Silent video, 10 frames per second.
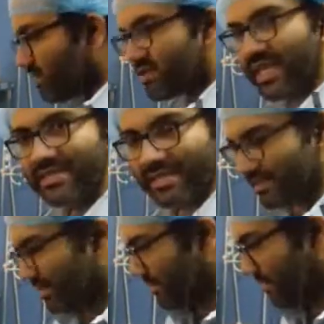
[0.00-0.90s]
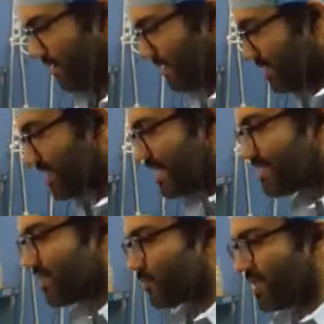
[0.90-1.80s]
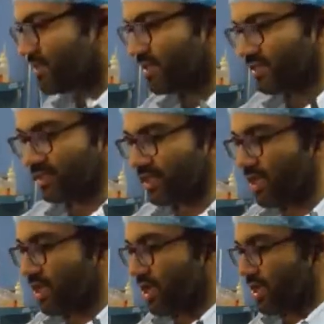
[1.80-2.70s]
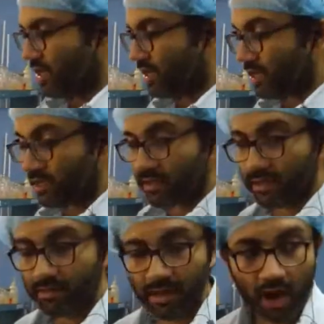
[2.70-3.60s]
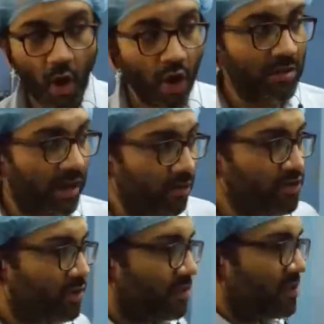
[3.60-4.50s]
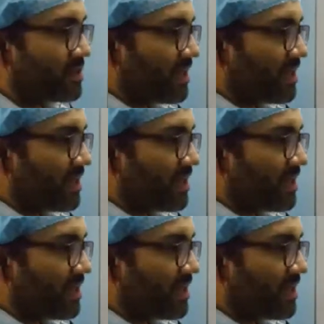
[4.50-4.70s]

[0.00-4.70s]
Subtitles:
this test is? This test is basically all about, this